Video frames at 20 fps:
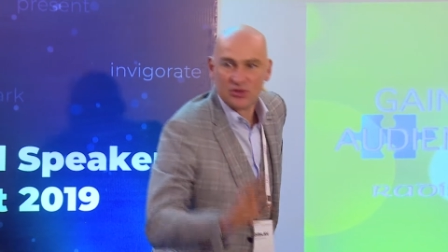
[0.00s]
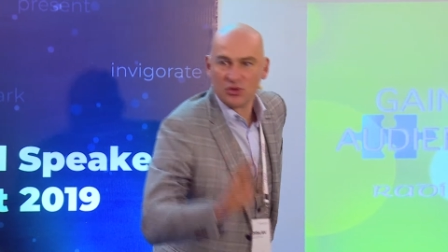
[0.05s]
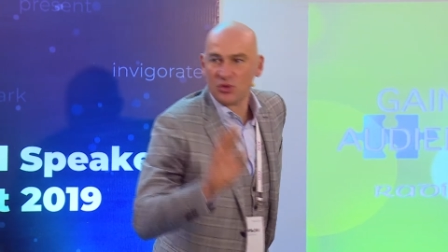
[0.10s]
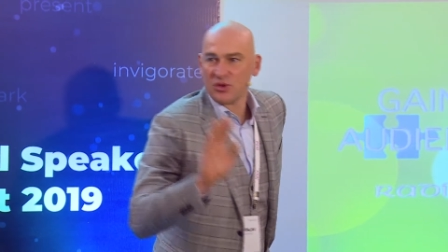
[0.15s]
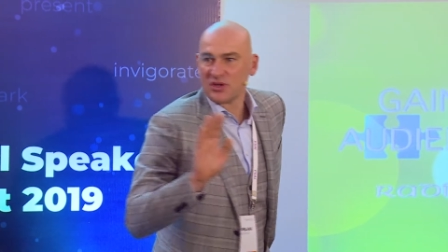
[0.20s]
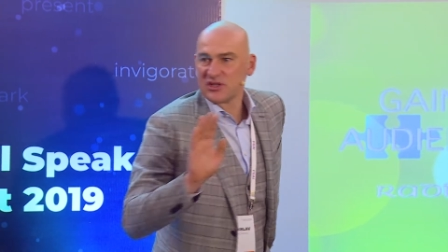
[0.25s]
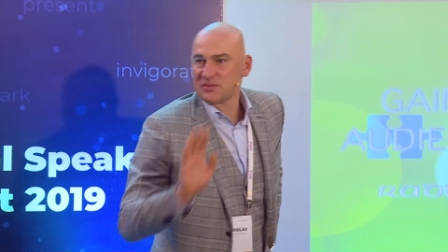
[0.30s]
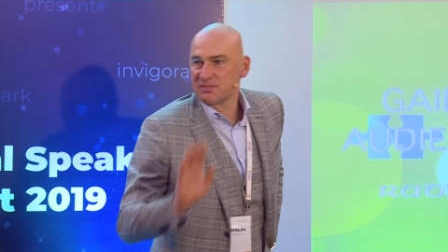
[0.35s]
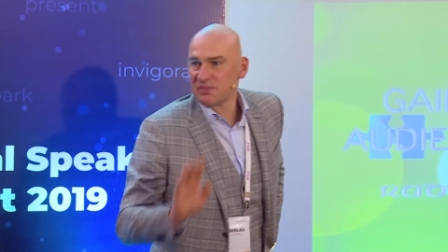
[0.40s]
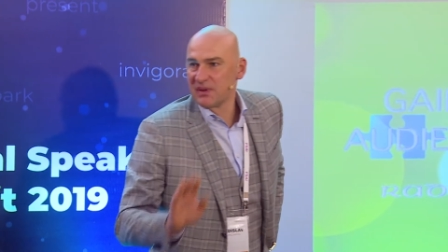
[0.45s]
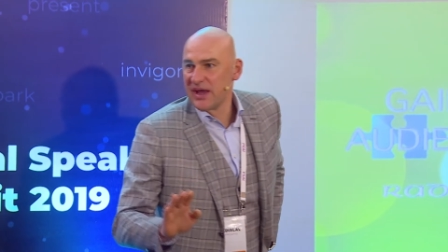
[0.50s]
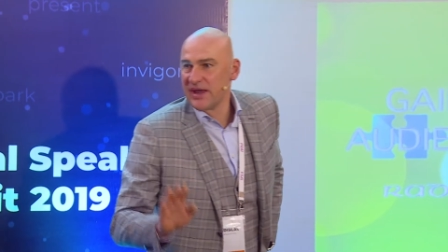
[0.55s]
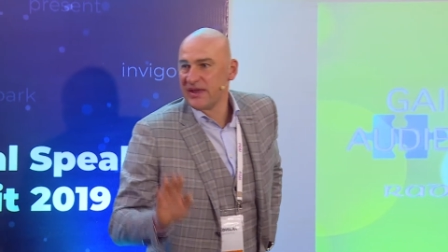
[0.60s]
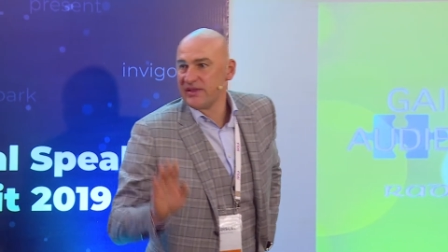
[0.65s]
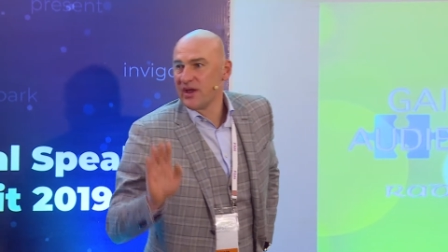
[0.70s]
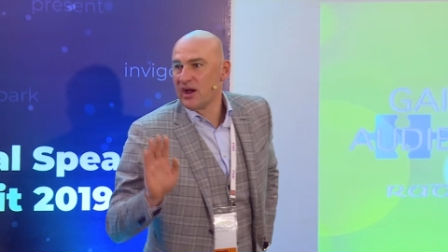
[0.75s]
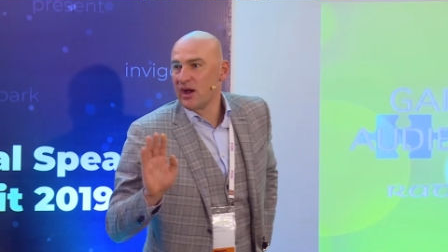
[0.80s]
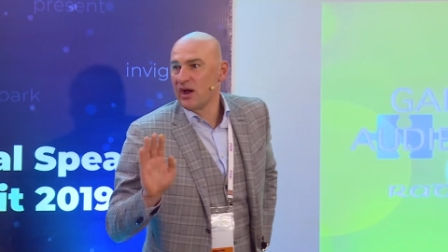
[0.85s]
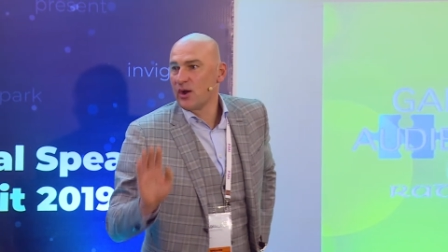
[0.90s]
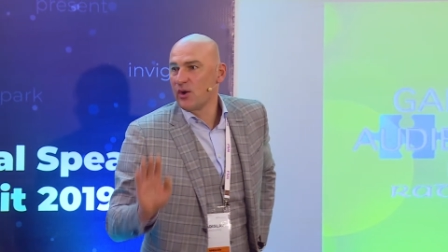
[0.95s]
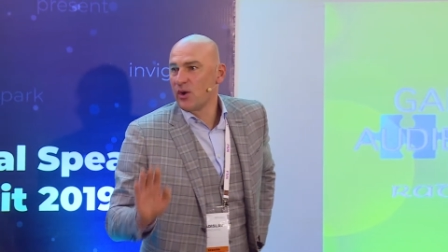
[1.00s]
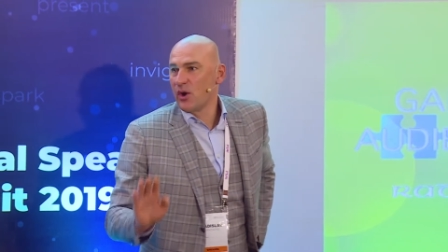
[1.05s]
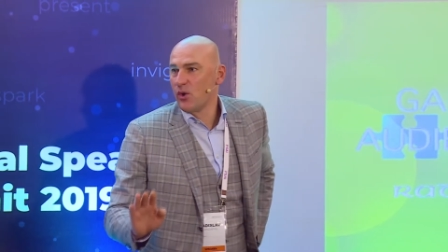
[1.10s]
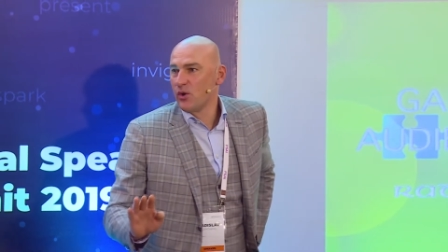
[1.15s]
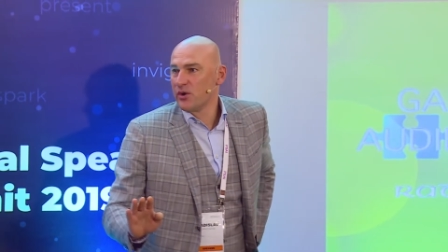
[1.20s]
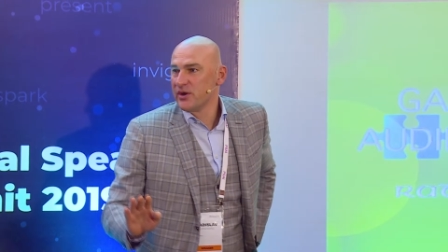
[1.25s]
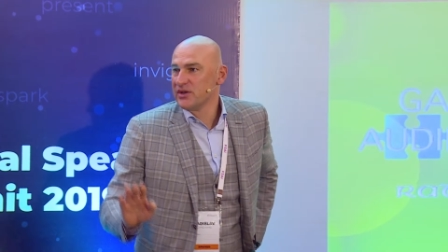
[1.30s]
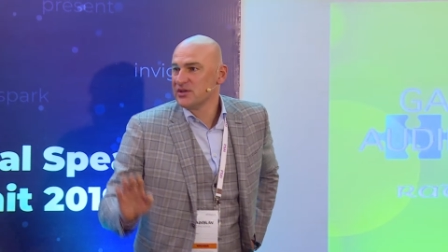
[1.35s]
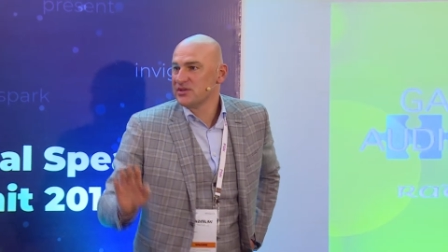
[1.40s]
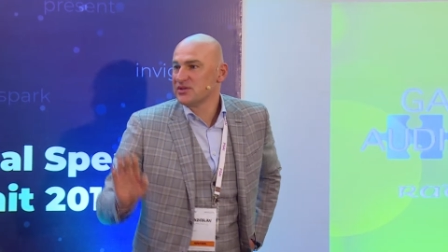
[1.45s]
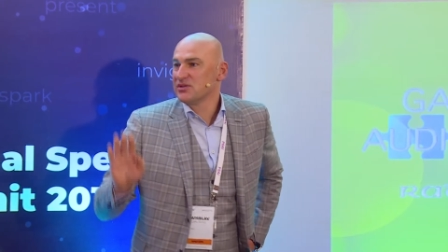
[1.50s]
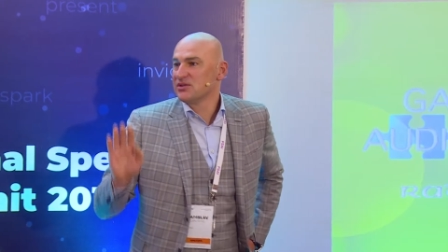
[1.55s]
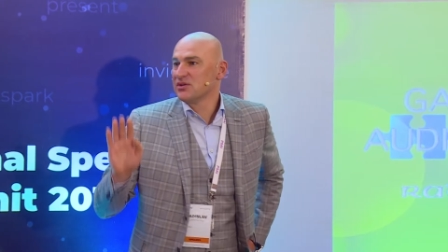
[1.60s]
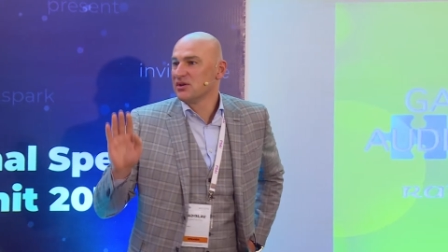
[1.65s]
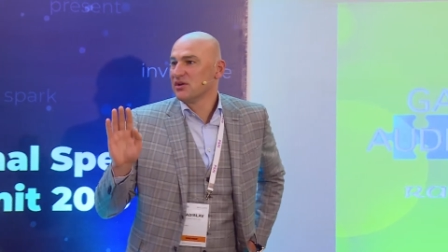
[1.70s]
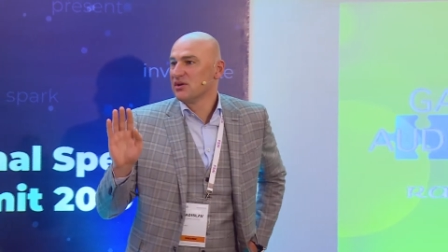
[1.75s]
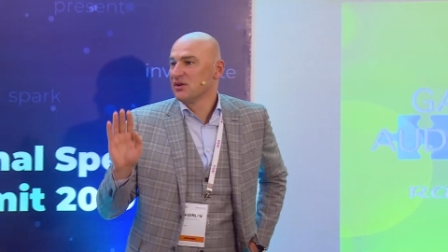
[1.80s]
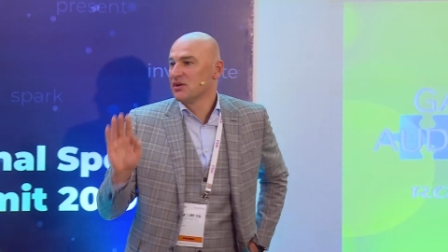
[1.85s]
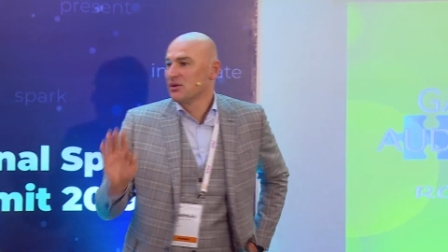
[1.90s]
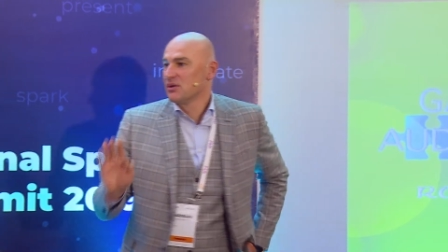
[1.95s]
to explain audience
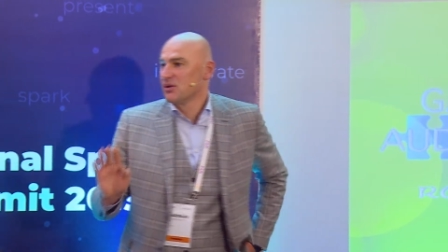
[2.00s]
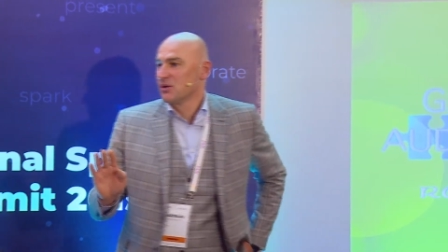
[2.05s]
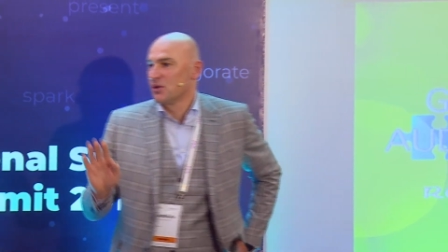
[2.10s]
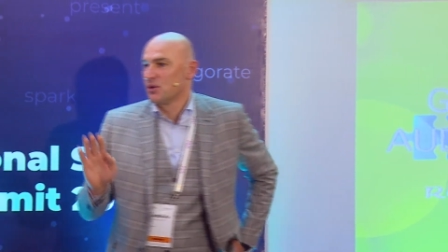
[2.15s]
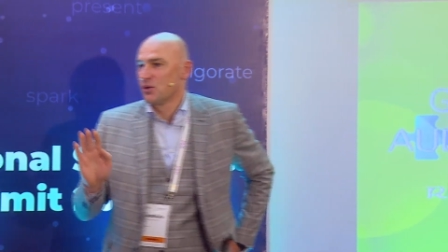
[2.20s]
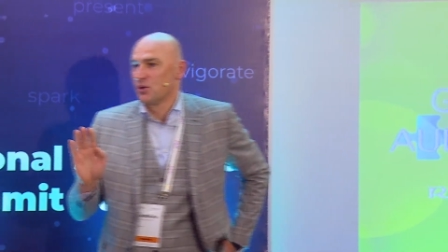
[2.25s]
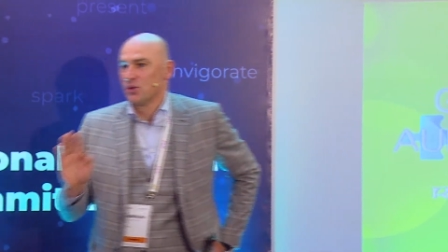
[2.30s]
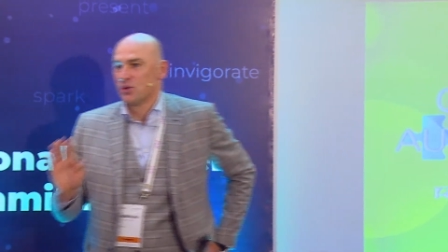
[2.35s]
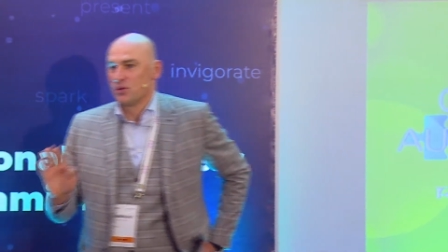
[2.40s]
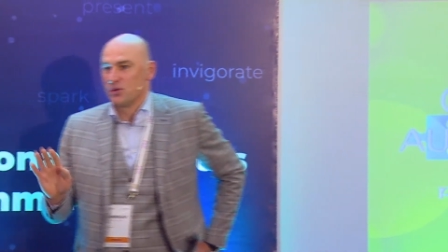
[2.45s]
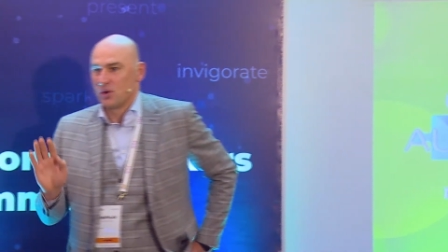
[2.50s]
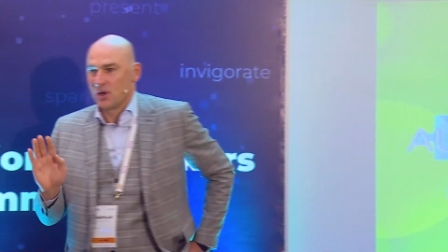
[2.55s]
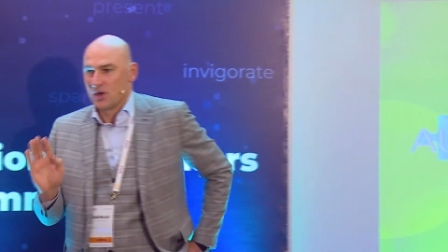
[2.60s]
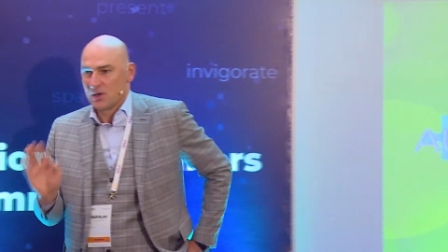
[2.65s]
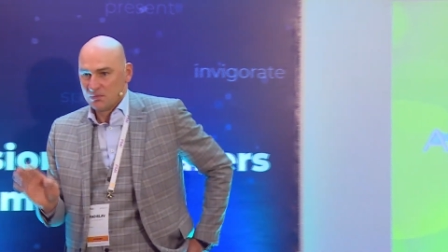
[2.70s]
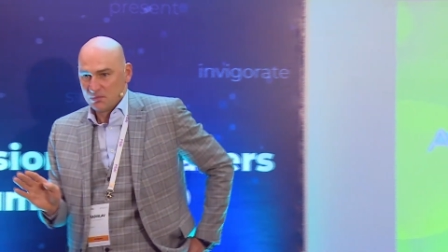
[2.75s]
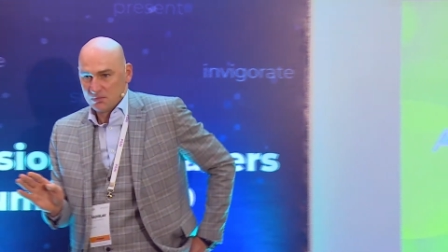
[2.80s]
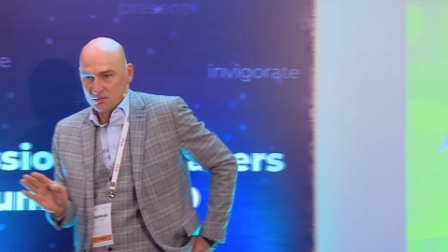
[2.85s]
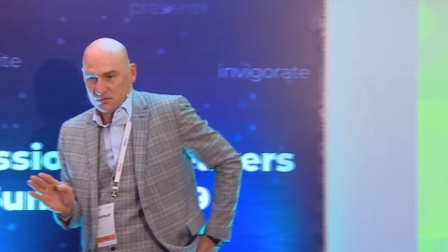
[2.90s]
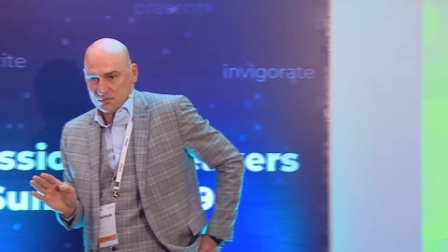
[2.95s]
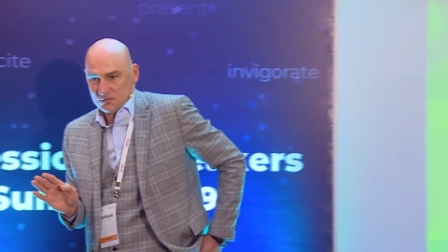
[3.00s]
who you are.